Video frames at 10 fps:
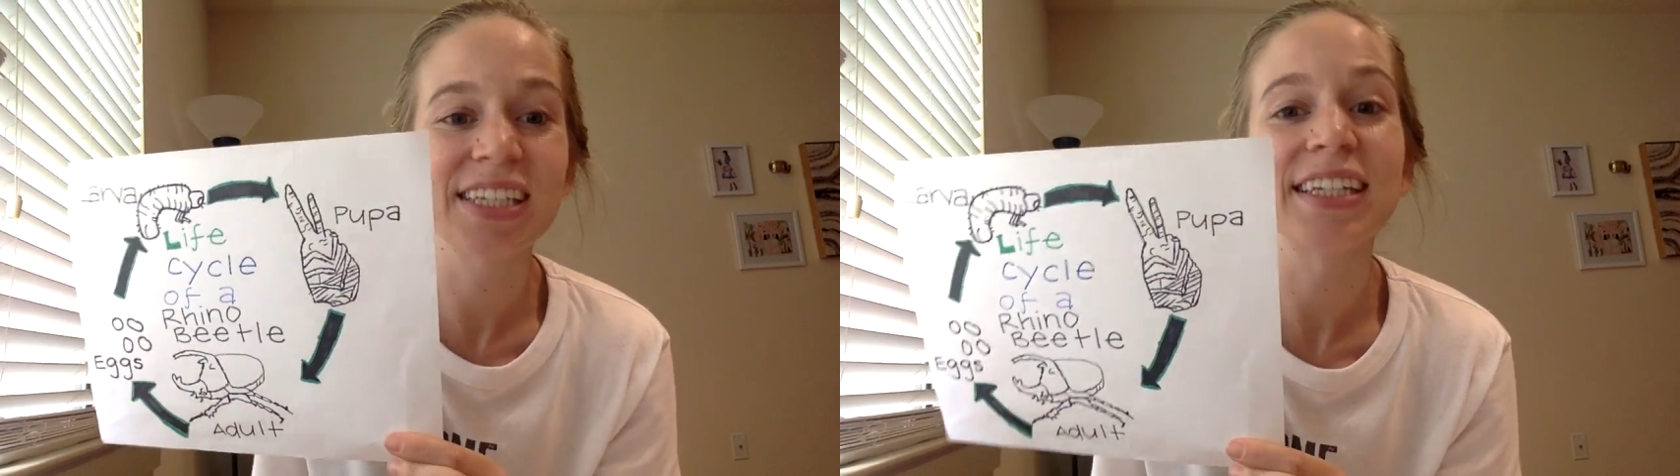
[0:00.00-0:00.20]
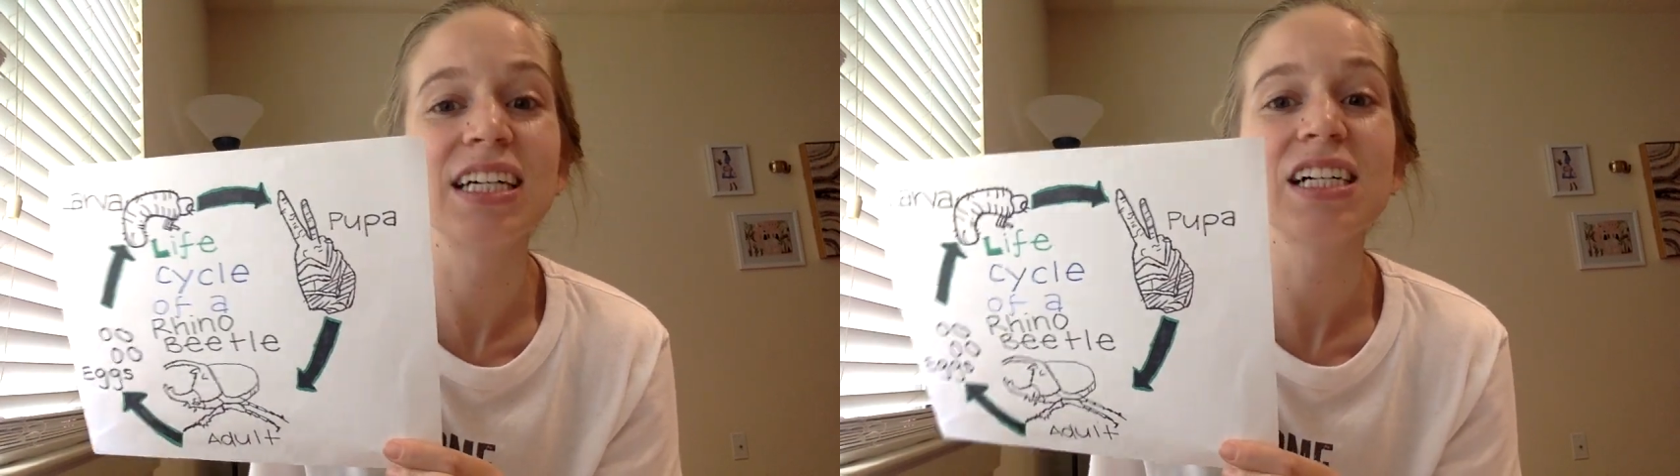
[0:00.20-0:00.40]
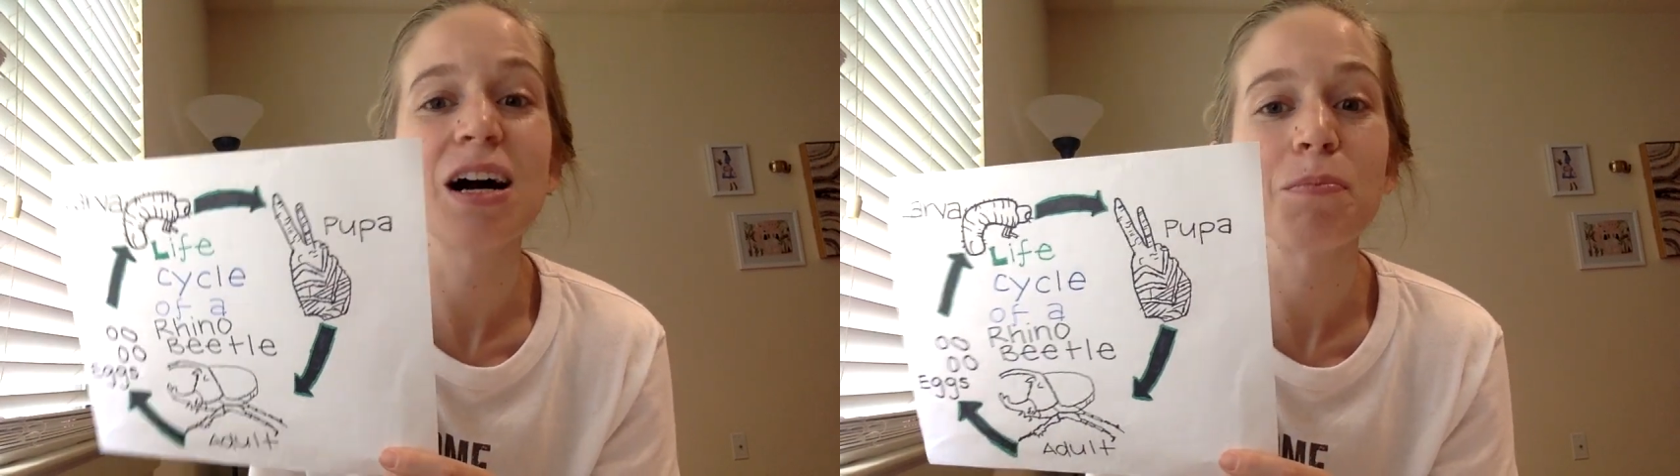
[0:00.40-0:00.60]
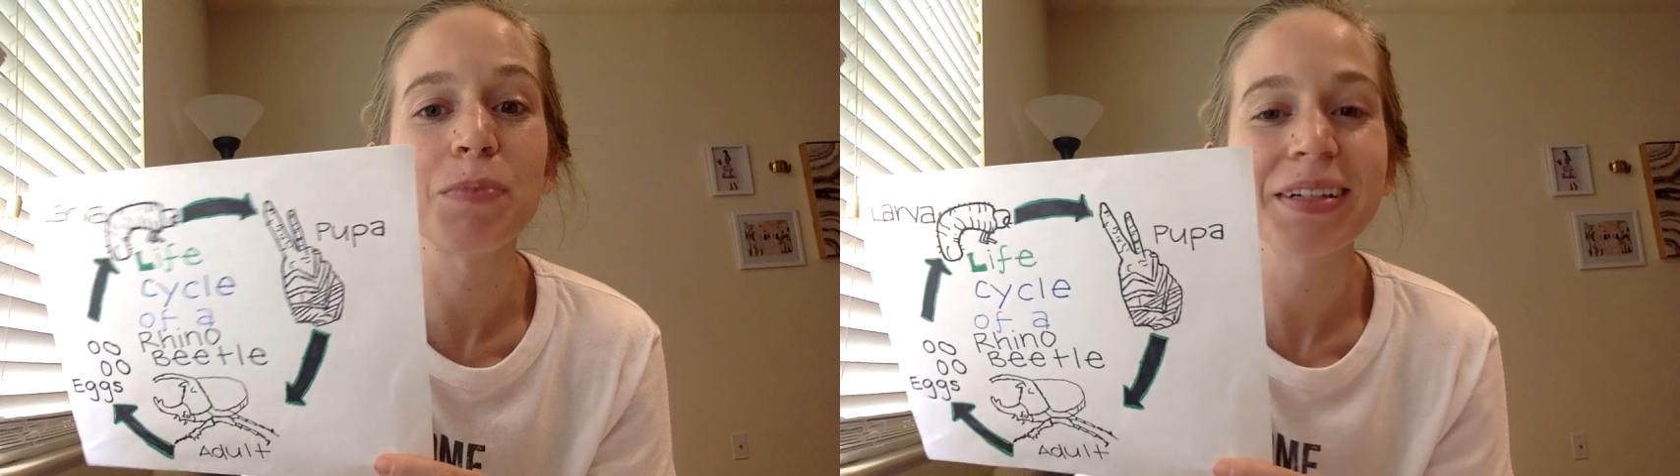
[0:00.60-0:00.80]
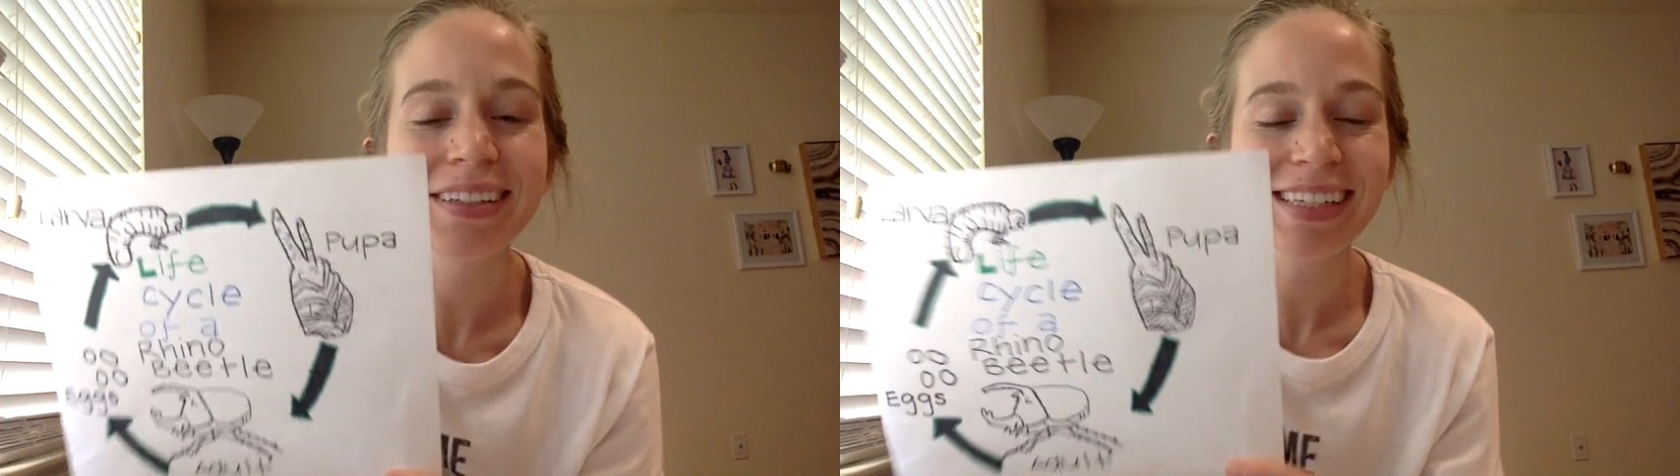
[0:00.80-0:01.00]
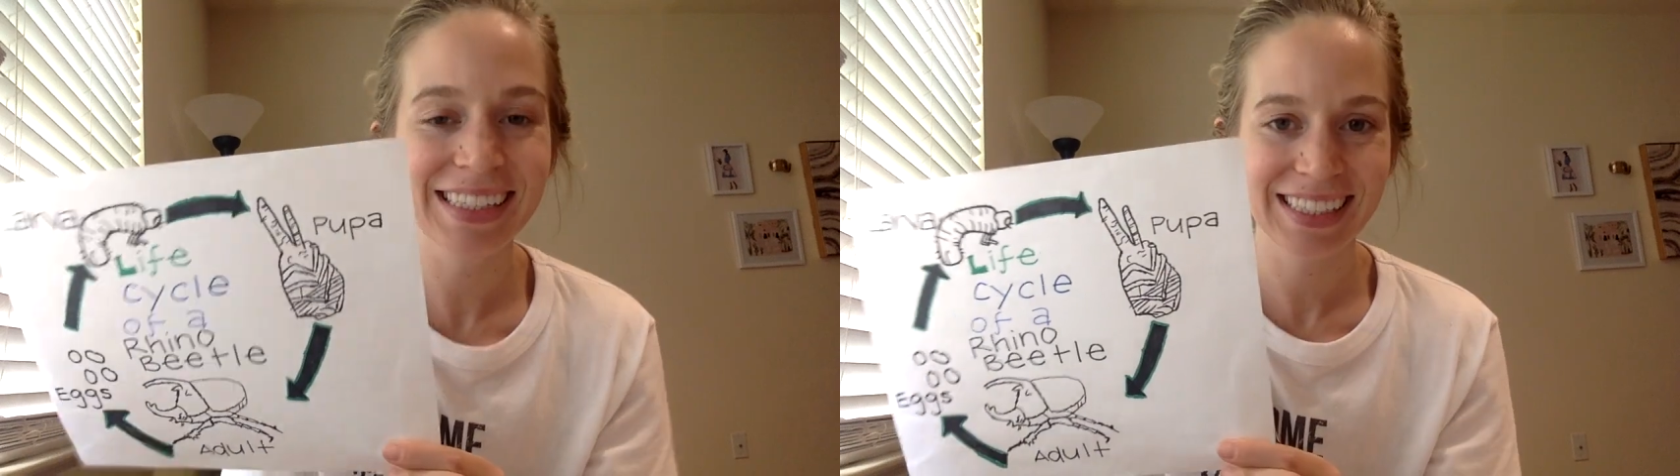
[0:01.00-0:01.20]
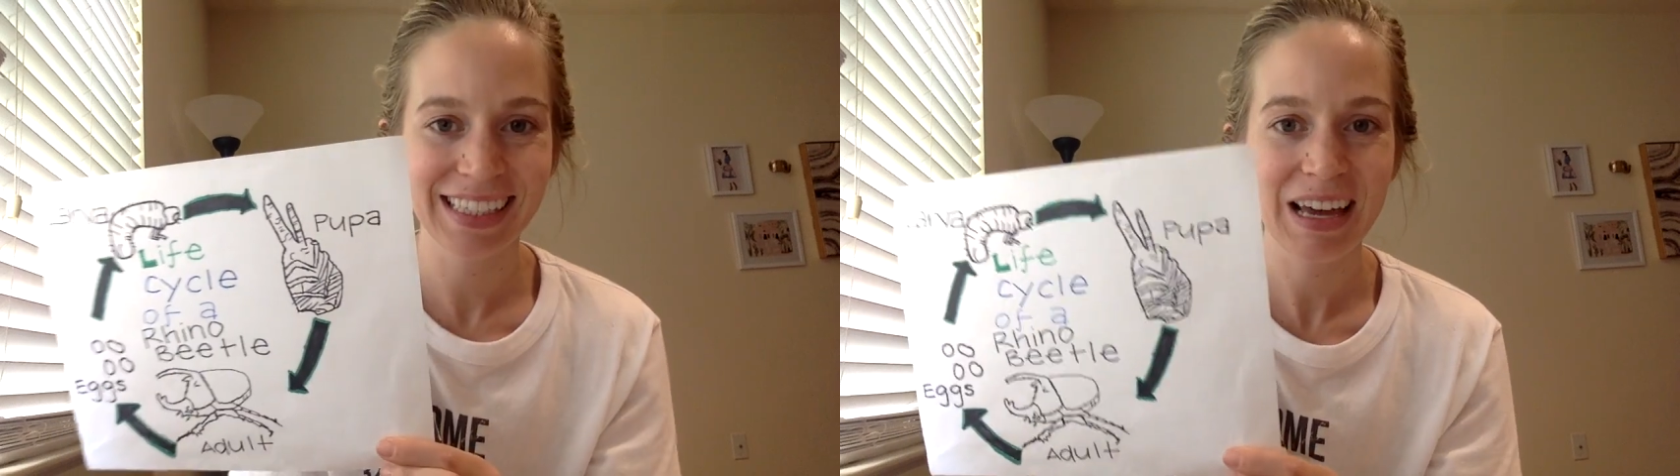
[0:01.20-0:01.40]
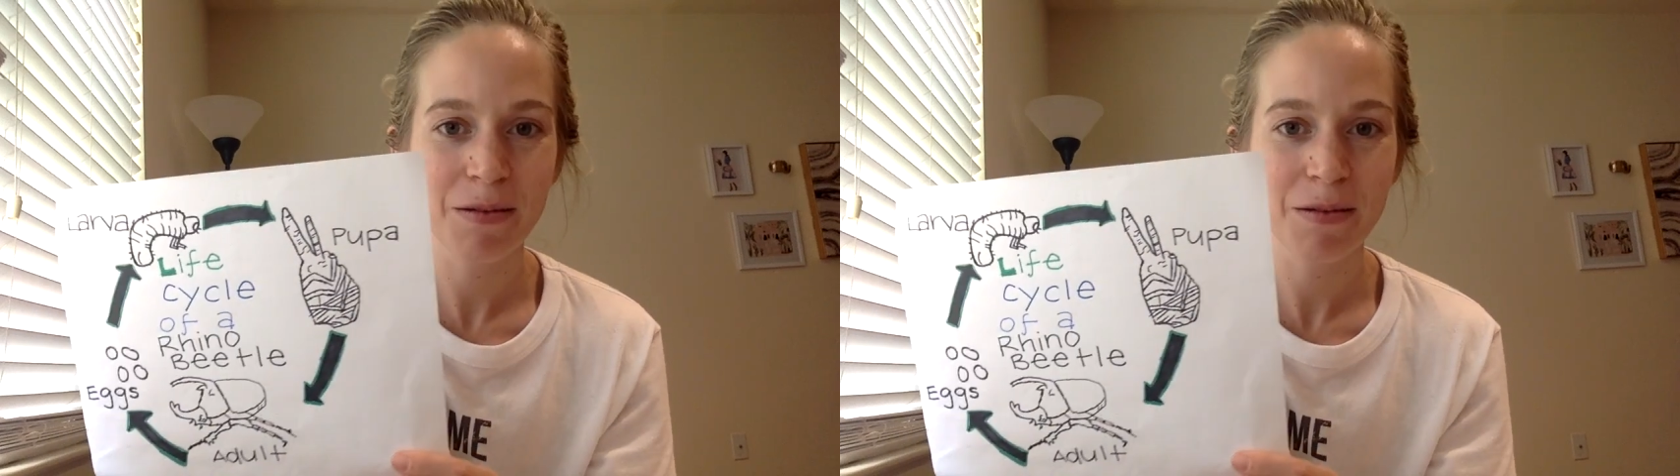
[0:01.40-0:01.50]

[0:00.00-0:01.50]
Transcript: in complete